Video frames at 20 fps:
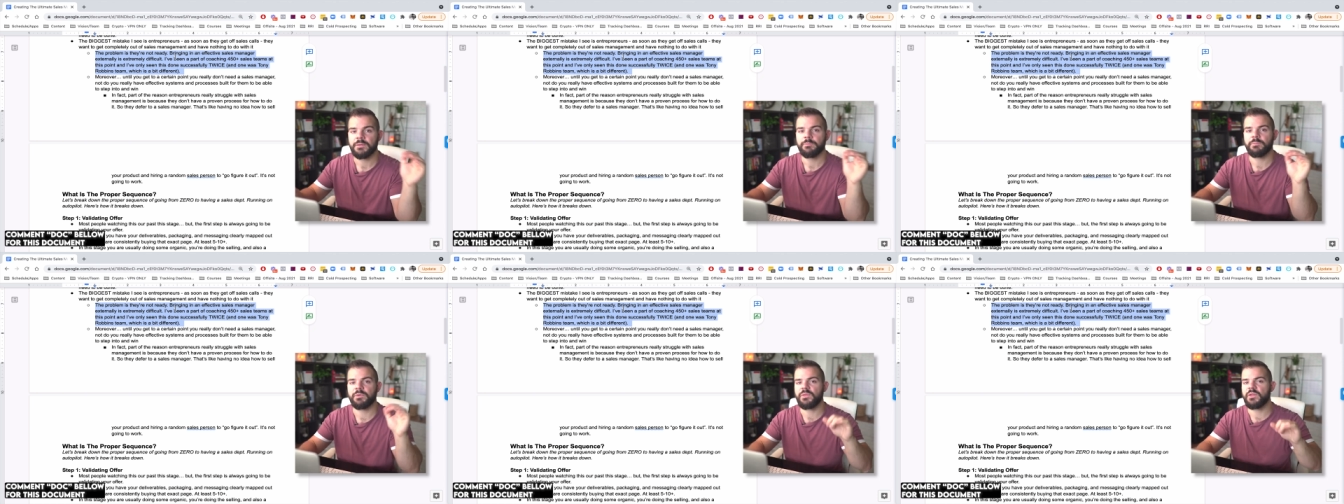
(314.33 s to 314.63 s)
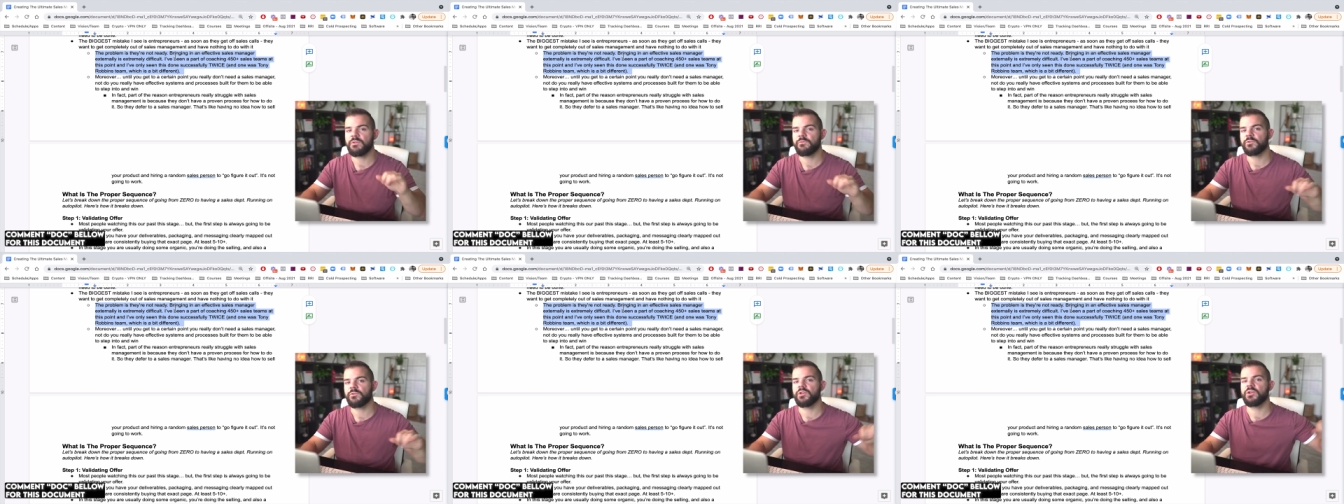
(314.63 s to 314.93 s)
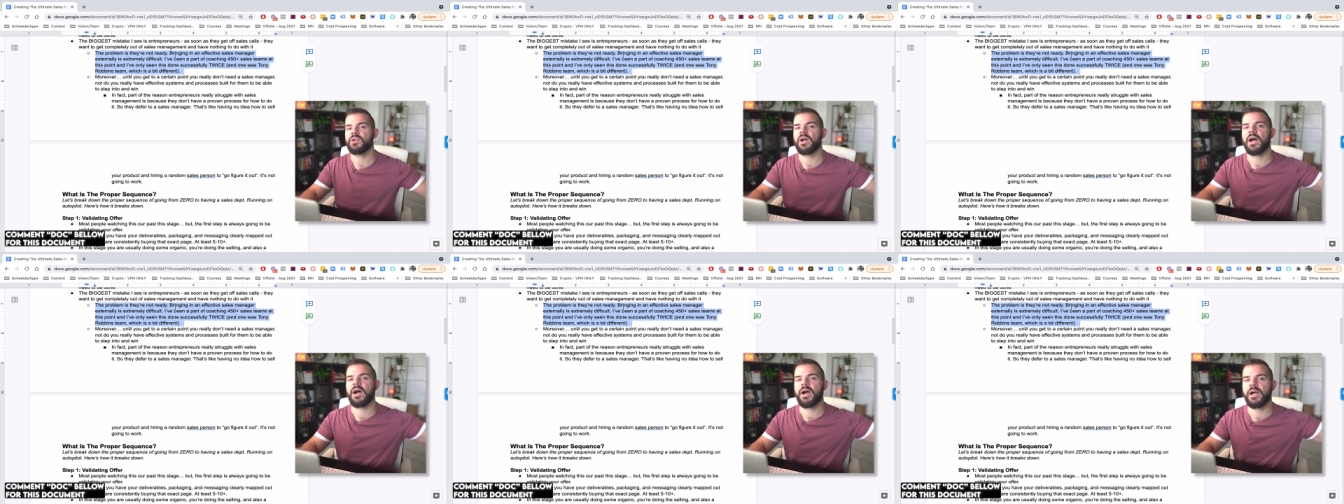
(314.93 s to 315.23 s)
but then for you
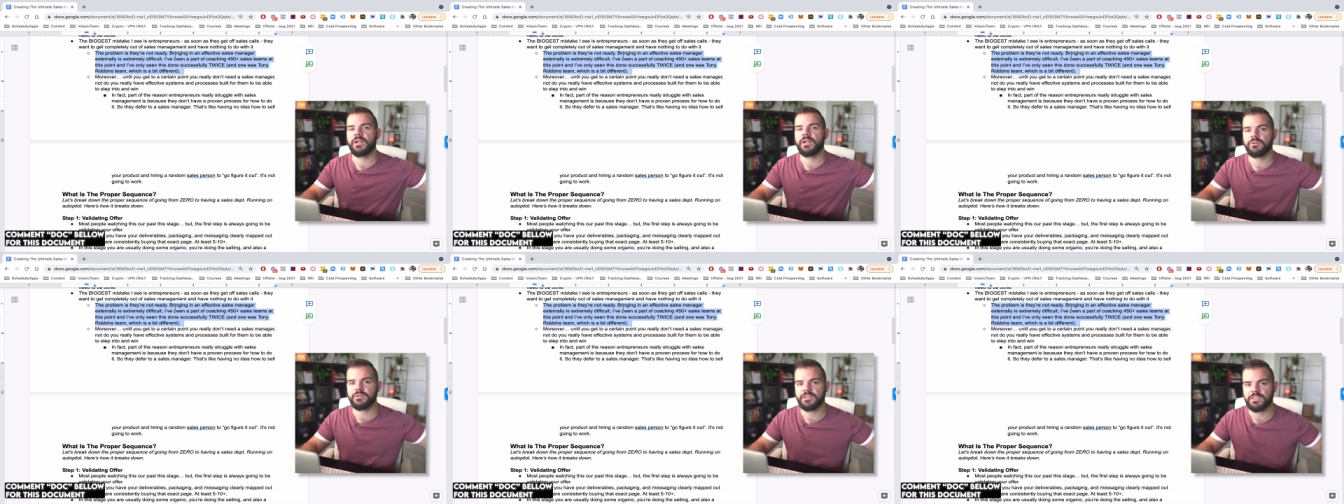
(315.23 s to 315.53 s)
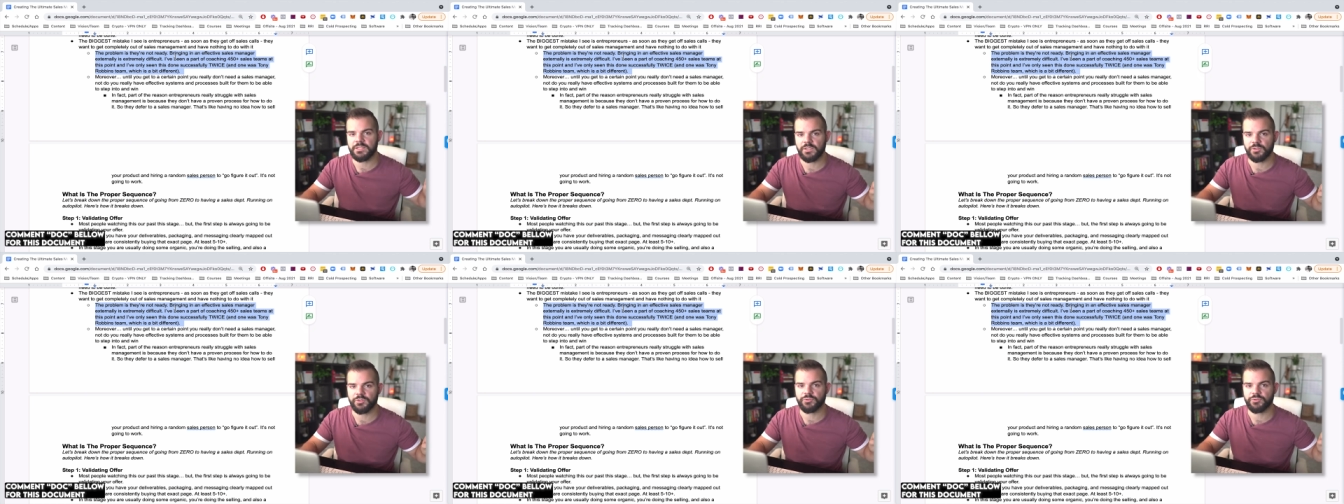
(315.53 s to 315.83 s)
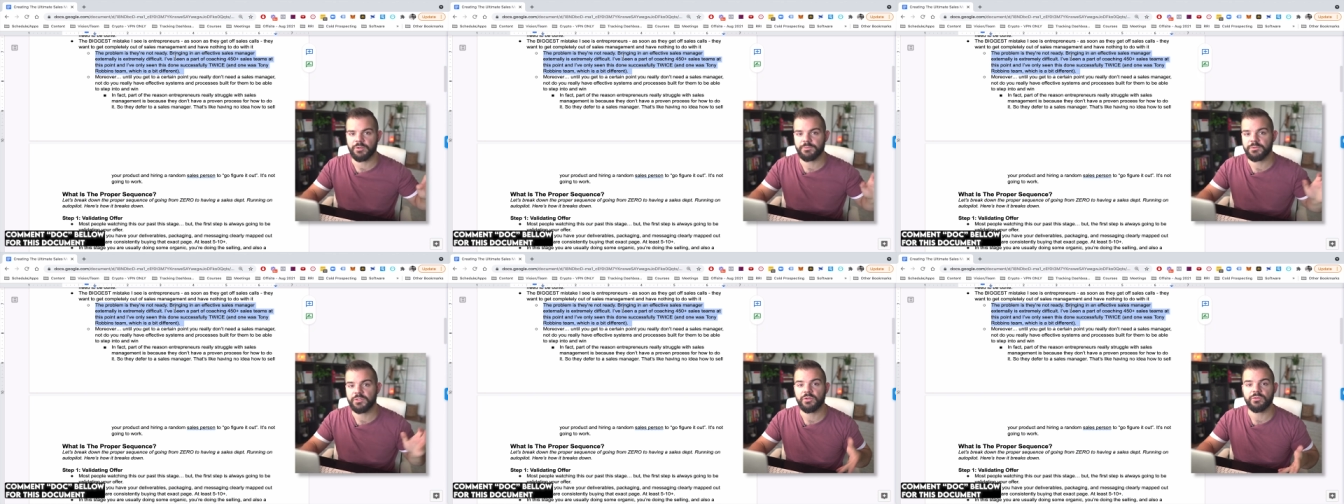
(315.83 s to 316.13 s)
to hire a sales
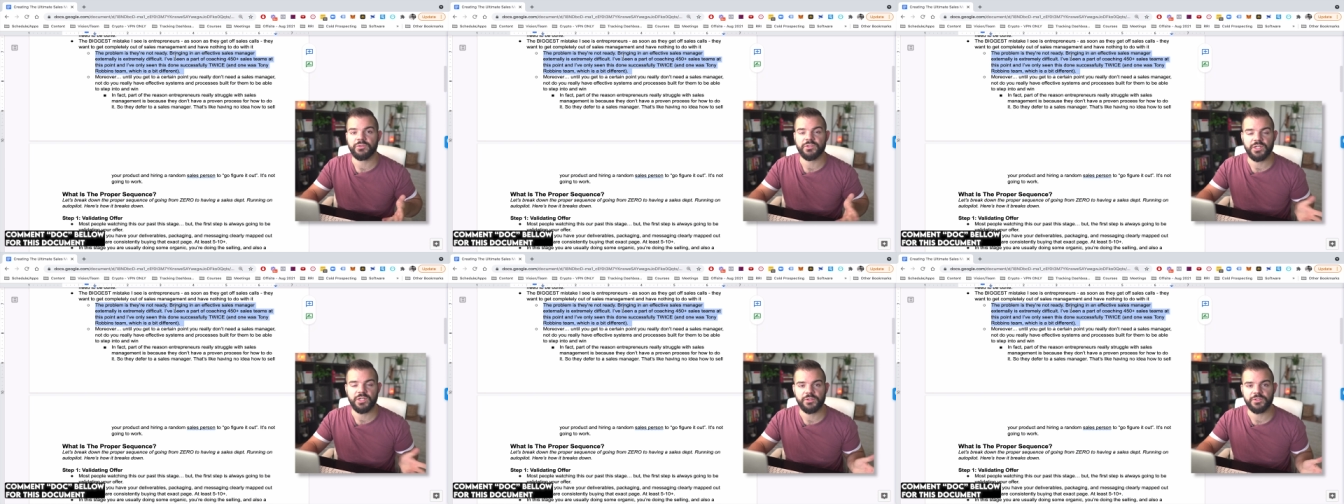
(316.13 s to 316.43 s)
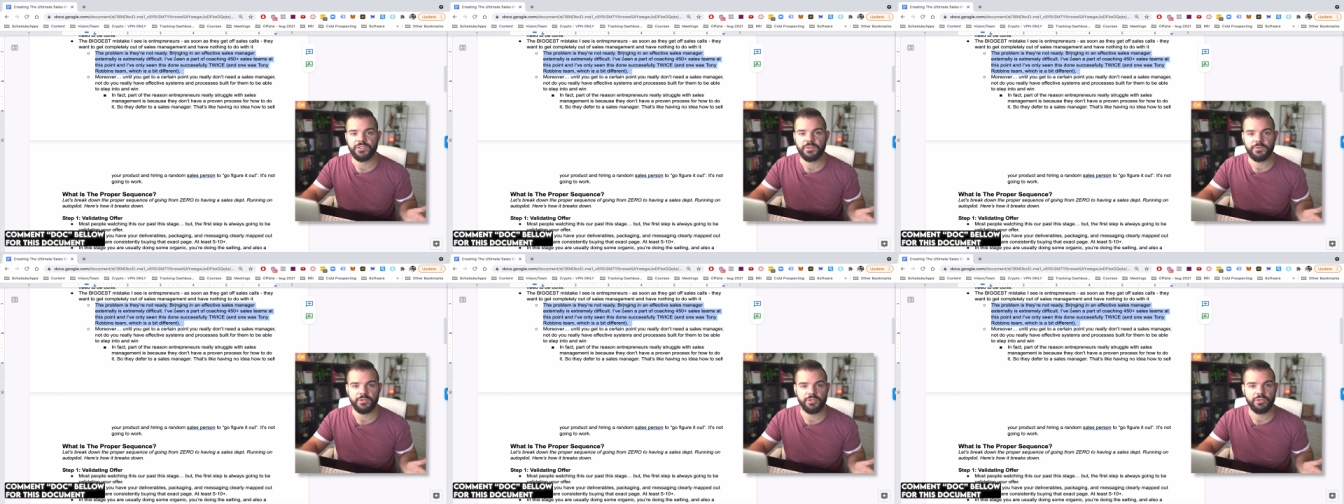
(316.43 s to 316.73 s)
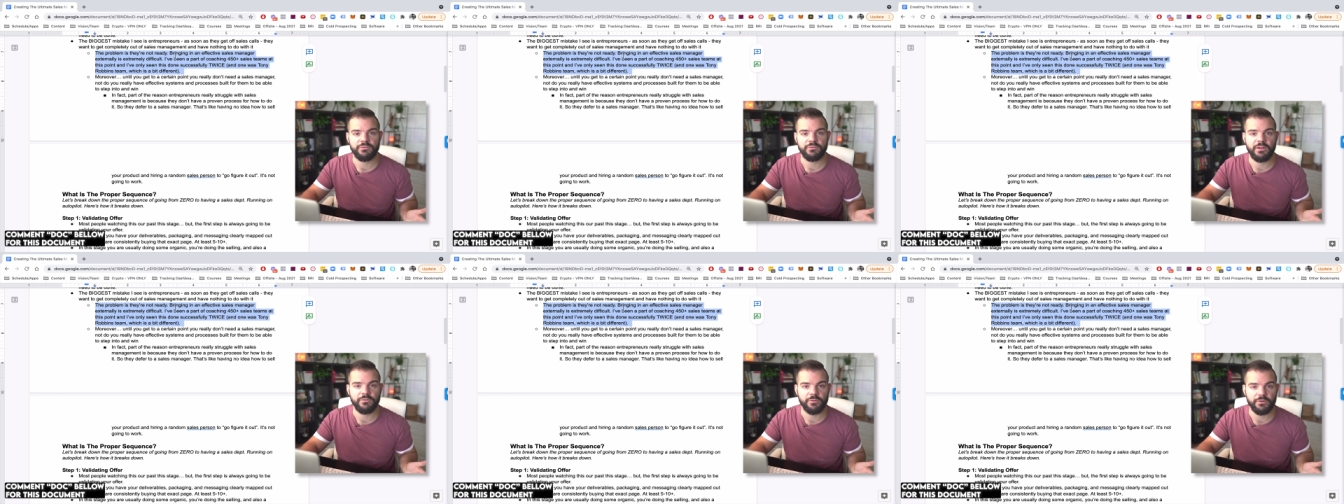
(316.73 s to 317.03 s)
rep to go sell something
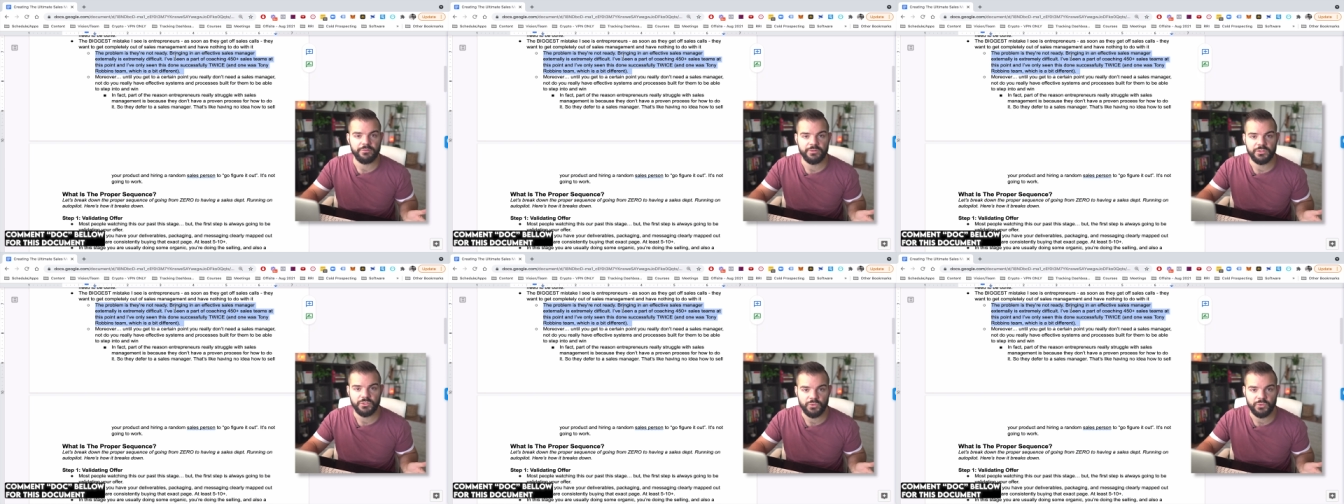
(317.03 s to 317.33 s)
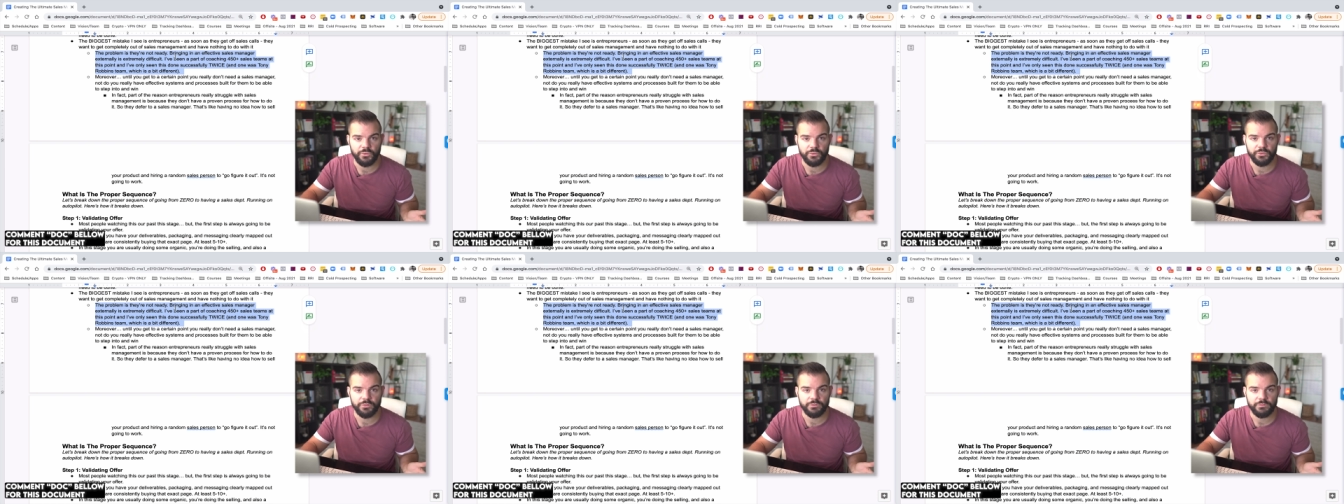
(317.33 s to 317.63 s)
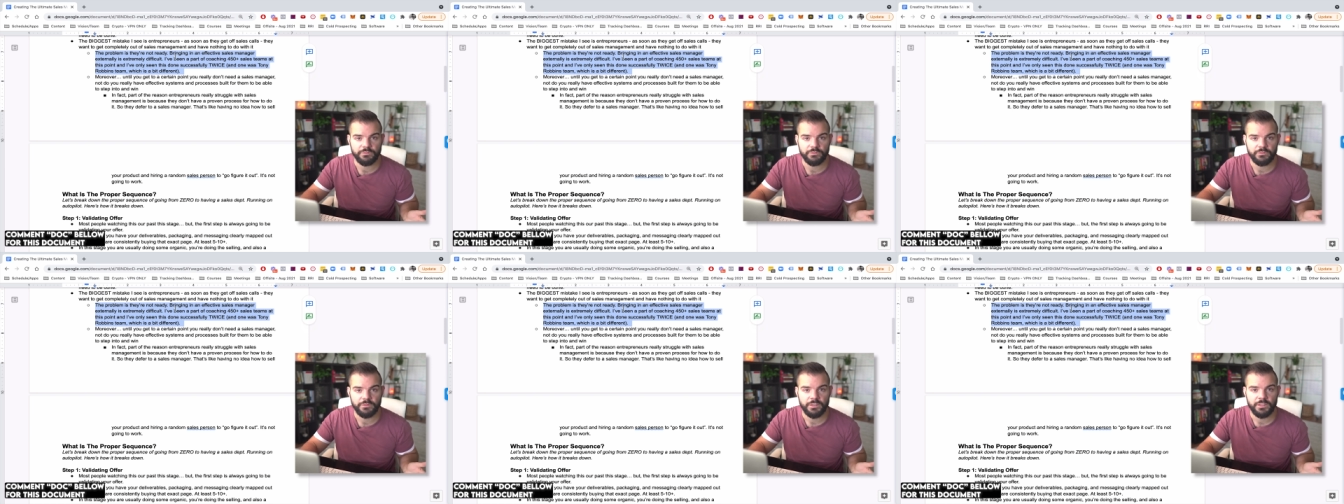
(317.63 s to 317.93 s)
you've never even sold
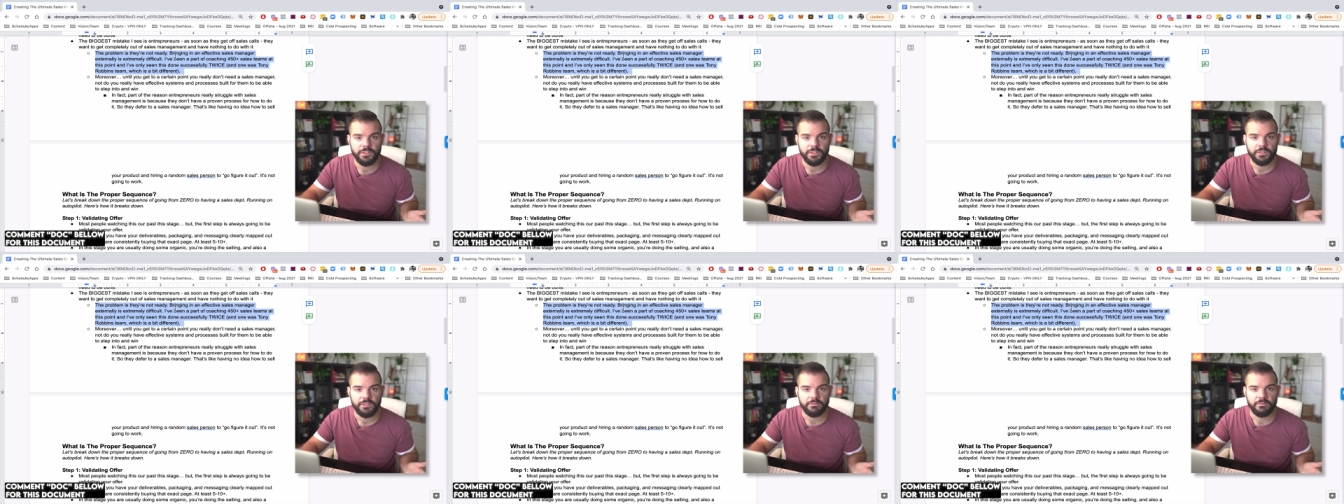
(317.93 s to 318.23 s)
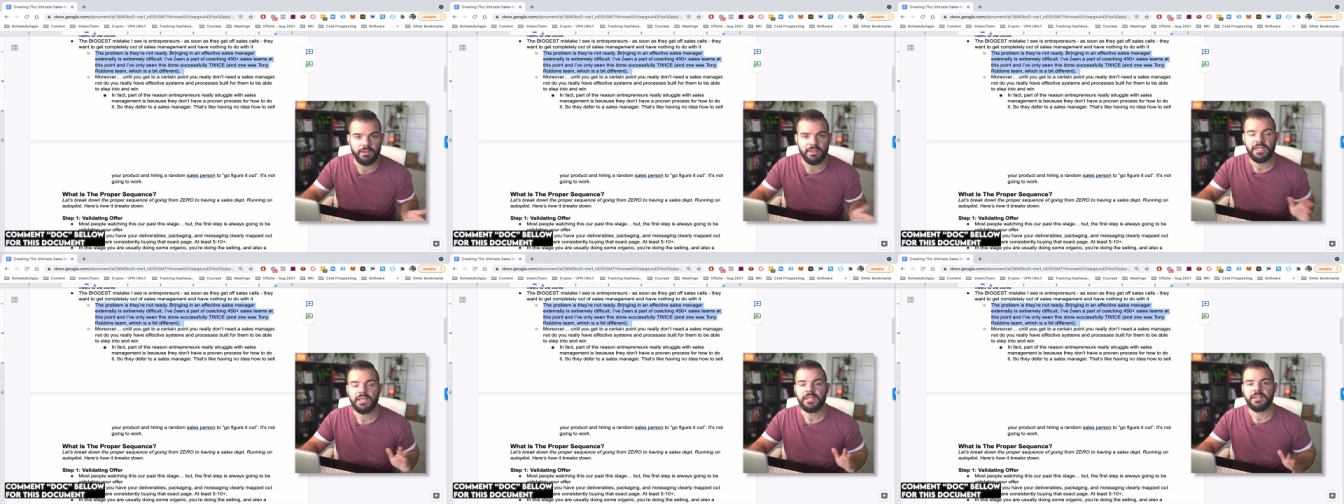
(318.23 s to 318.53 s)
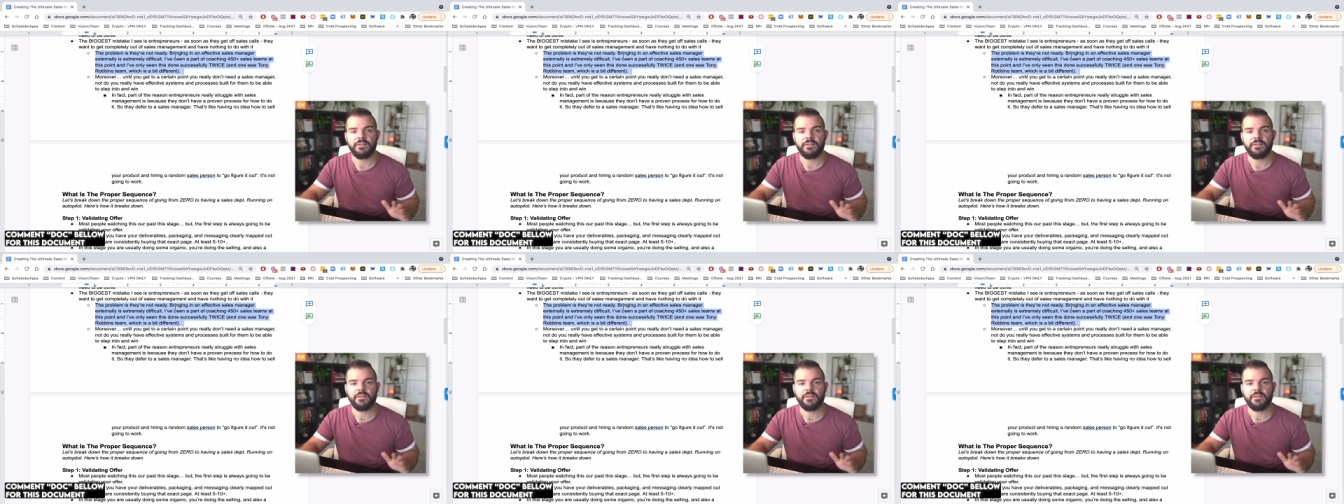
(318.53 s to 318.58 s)
right?